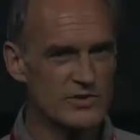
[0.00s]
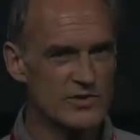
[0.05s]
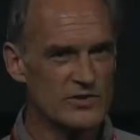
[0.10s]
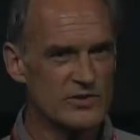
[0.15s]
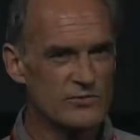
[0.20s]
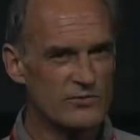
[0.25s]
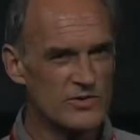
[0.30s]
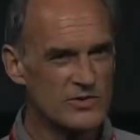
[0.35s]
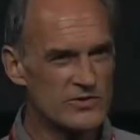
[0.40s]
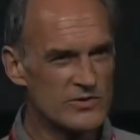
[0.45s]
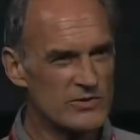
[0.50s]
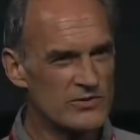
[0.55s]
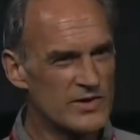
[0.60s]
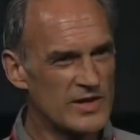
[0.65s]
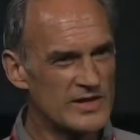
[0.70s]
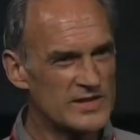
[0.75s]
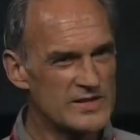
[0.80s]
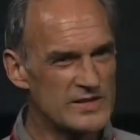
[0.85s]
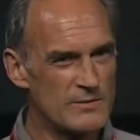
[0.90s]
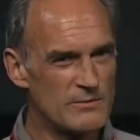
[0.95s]
We're sort of
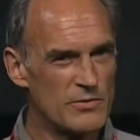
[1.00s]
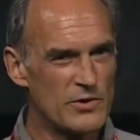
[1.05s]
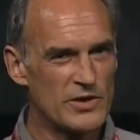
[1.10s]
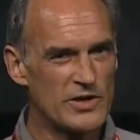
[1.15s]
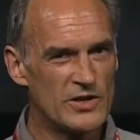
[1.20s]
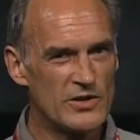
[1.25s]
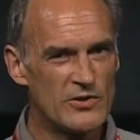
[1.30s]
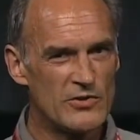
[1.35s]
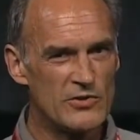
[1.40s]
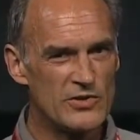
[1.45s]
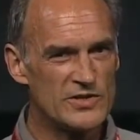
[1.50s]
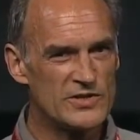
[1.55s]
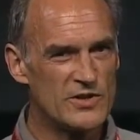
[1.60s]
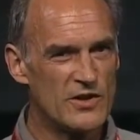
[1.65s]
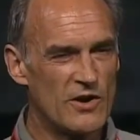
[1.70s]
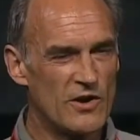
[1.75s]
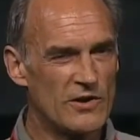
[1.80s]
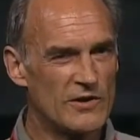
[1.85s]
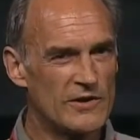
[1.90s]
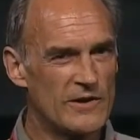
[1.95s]
like somebody who is
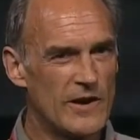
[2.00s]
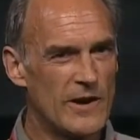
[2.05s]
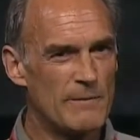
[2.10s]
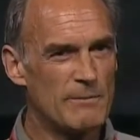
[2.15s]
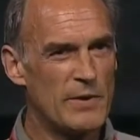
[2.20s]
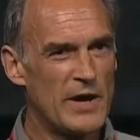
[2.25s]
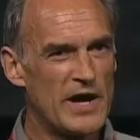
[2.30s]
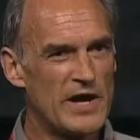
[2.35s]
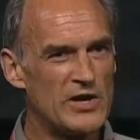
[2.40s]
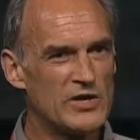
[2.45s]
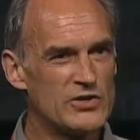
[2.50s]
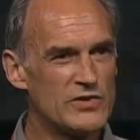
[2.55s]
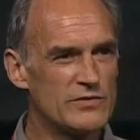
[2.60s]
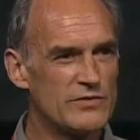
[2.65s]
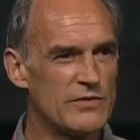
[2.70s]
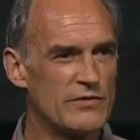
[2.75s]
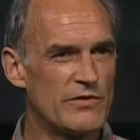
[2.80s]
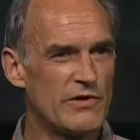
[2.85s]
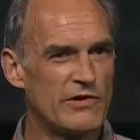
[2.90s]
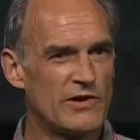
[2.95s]
on a page of
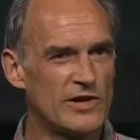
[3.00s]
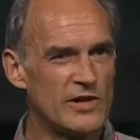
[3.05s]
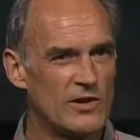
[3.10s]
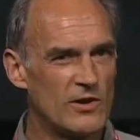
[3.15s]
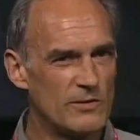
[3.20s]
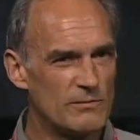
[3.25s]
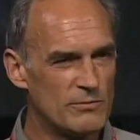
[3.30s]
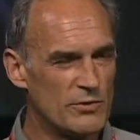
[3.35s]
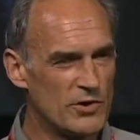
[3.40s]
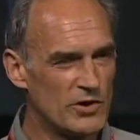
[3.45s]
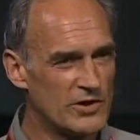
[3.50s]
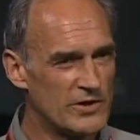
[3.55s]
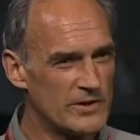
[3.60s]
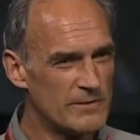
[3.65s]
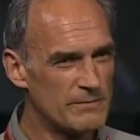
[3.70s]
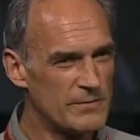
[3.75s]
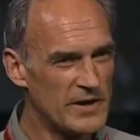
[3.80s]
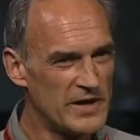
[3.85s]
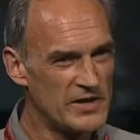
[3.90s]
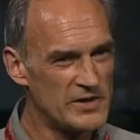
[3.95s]
a very long book, and
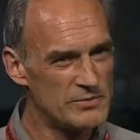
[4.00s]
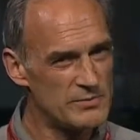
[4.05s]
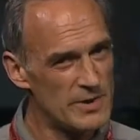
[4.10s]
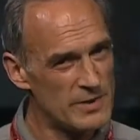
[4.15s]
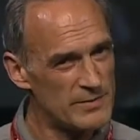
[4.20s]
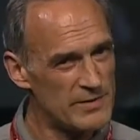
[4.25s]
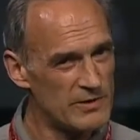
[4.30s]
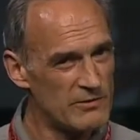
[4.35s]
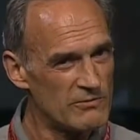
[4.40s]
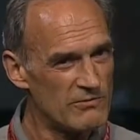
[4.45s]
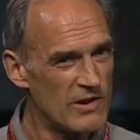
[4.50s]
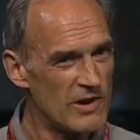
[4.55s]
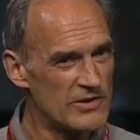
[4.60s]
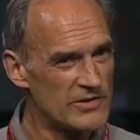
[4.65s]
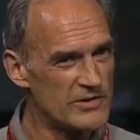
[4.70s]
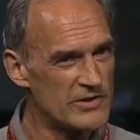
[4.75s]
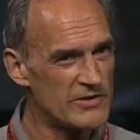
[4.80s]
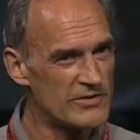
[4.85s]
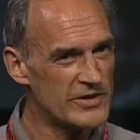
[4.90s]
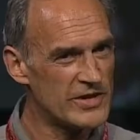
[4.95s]
the page may be
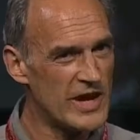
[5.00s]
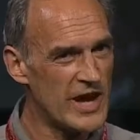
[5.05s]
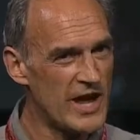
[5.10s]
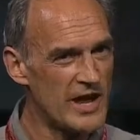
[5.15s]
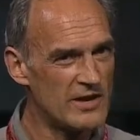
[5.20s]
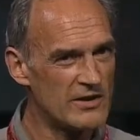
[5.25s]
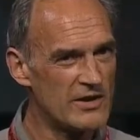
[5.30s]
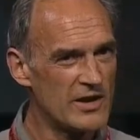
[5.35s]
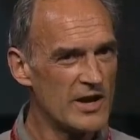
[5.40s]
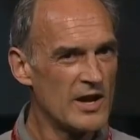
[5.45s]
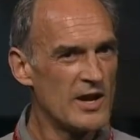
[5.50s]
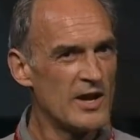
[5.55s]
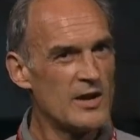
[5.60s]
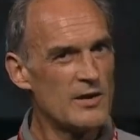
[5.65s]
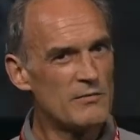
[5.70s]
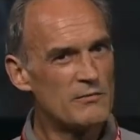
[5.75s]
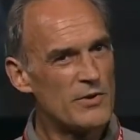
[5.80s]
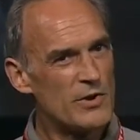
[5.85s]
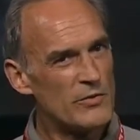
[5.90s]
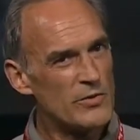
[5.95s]
rather near the end,
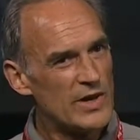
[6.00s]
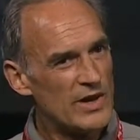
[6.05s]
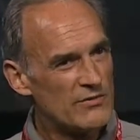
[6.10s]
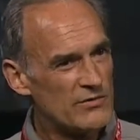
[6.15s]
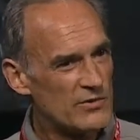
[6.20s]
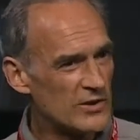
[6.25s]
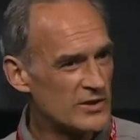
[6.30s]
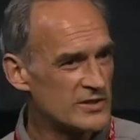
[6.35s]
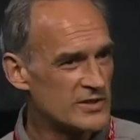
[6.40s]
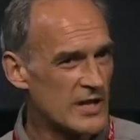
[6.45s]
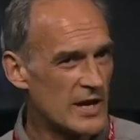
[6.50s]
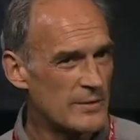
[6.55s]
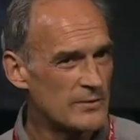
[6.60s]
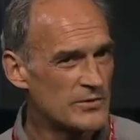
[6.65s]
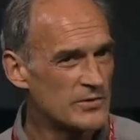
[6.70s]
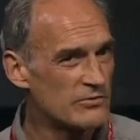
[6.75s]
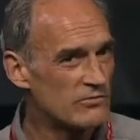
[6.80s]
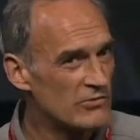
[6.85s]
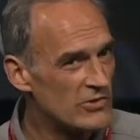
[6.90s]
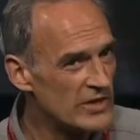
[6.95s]
but we haven't got time
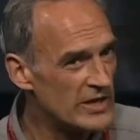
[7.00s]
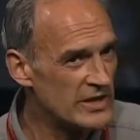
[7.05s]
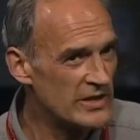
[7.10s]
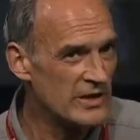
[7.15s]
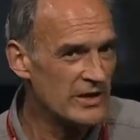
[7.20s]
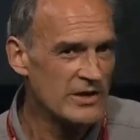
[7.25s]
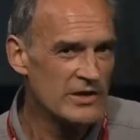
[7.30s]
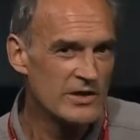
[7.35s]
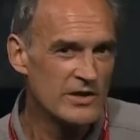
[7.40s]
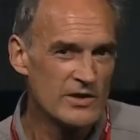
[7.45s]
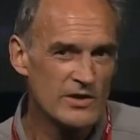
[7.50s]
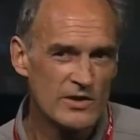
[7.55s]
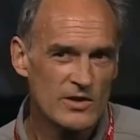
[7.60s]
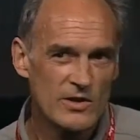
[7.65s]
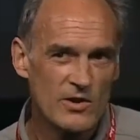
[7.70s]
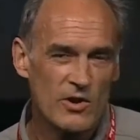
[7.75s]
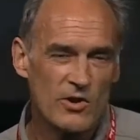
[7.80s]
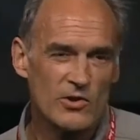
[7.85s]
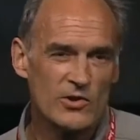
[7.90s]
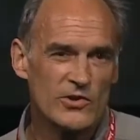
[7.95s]
to read
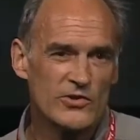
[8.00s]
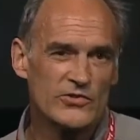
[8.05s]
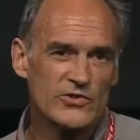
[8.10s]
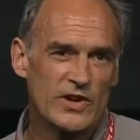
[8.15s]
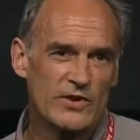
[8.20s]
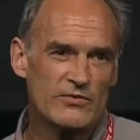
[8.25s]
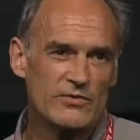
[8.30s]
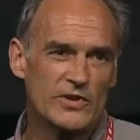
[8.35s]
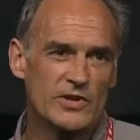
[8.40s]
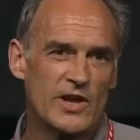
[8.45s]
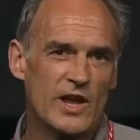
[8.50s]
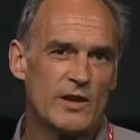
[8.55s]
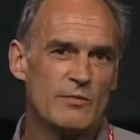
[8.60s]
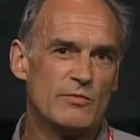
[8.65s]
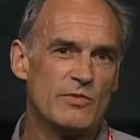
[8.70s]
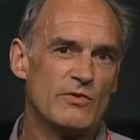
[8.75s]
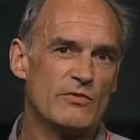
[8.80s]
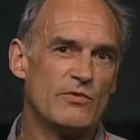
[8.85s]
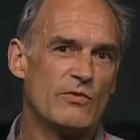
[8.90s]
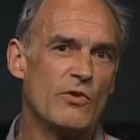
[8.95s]
all the stuff that came
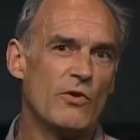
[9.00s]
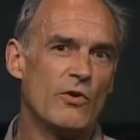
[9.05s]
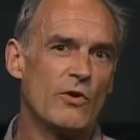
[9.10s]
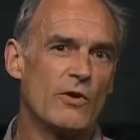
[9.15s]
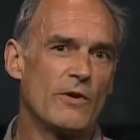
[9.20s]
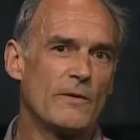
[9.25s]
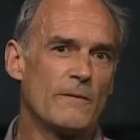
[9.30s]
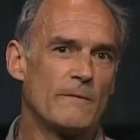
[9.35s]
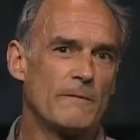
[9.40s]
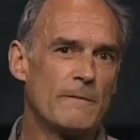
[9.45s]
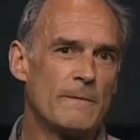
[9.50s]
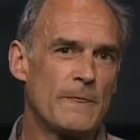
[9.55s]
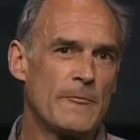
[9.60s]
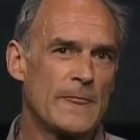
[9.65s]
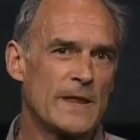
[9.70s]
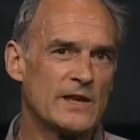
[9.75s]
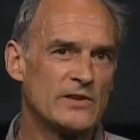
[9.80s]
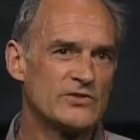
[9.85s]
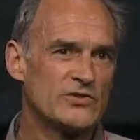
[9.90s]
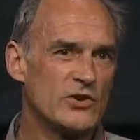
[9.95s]
before.
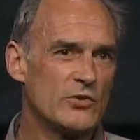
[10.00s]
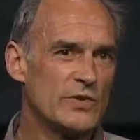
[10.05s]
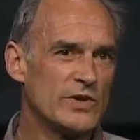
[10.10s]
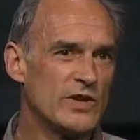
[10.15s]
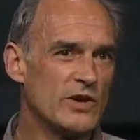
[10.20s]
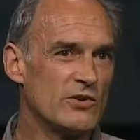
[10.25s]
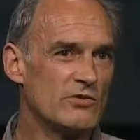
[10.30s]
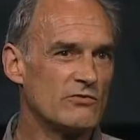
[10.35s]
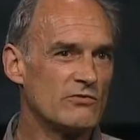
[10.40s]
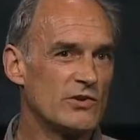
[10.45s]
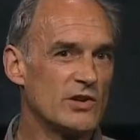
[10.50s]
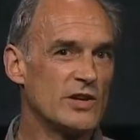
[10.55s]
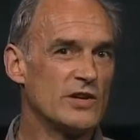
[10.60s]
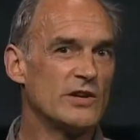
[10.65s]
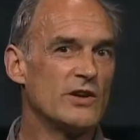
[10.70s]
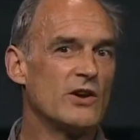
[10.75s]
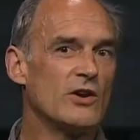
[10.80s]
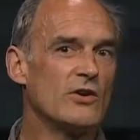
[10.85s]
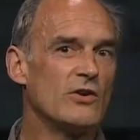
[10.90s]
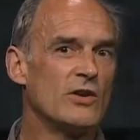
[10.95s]
And so we don't really
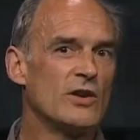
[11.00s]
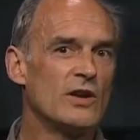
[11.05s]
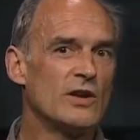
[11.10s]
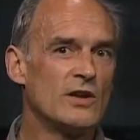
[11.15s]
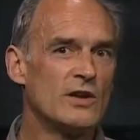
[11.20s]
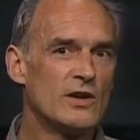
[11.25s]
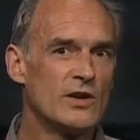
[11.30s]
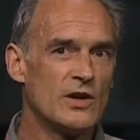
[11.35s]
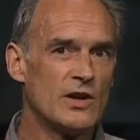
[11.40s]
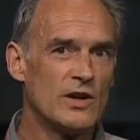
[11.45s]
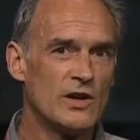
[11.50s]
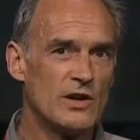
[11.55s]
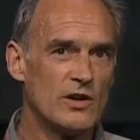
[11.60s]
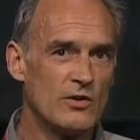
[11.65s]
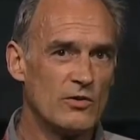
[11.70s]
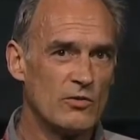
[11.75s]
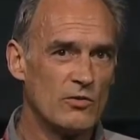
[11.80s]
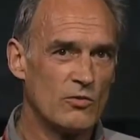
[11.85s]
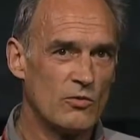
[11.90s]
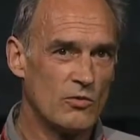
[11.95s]
know
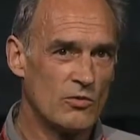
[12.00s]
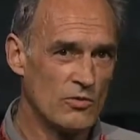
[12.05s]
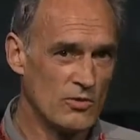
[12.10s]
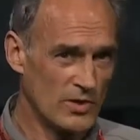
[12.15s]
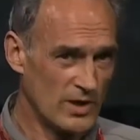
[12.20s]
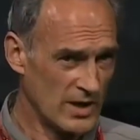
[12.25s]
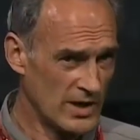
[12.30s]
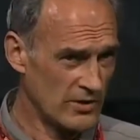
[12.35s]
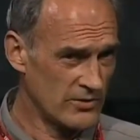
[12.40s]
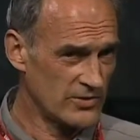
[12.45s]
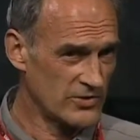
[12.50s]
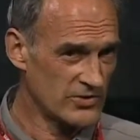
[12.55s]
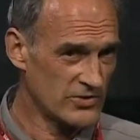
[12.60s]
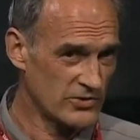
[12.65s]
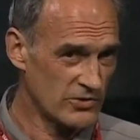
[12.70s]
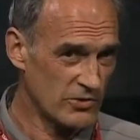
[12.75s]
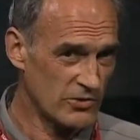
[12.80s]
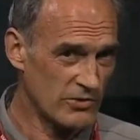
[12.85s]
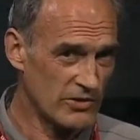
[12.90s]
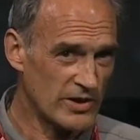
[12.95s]
how the
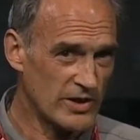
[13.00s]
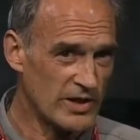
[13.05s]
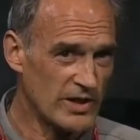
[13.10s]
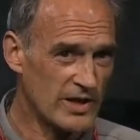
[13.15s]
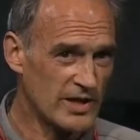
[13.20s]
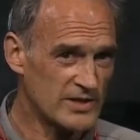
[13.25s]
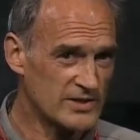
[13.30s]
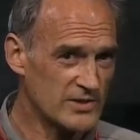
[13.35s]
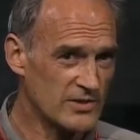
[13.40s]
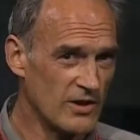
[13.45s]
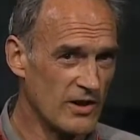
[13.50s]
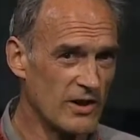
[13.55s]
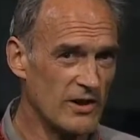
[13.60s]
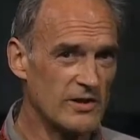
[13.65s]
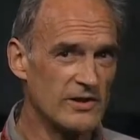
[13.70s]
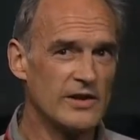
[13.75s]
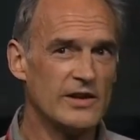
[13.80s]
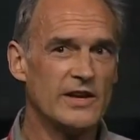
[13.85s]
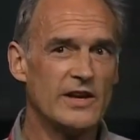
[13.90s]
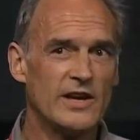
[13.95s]
story has
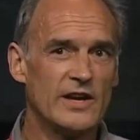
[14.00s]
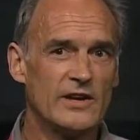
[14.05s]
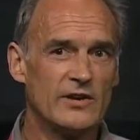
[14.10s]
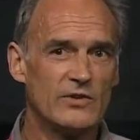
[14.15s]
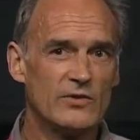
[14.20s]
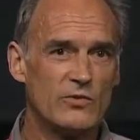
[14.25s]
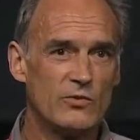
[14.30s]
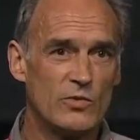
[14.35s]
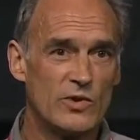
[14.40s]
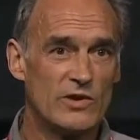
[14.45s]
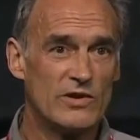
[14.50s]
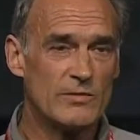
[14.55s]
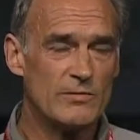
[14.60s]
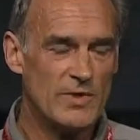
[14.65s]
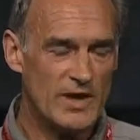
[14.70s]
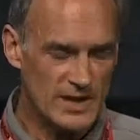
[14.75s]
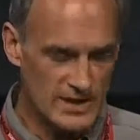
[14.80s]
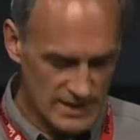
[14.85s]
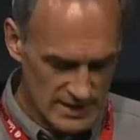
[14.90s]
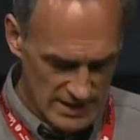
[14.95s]
gone and where it
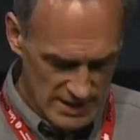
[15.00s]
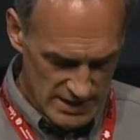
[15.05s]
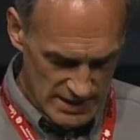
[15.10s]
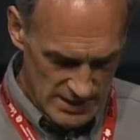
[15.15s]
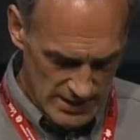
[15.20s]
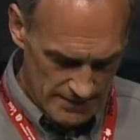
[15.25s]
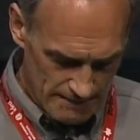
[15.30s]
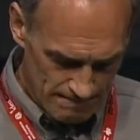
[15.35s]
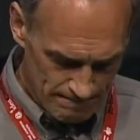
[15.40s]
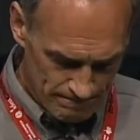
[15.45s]
might lead.